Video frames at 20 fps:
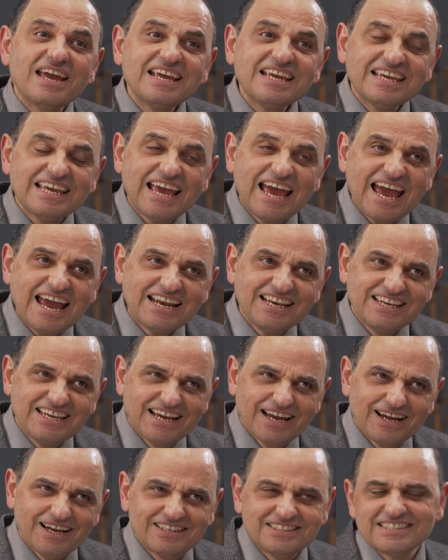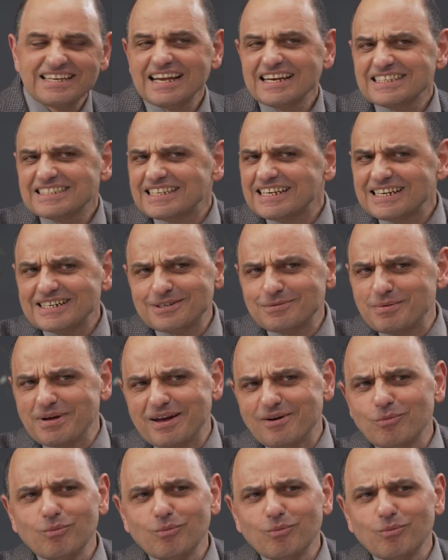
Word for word: in Kenya, tell us a little bit.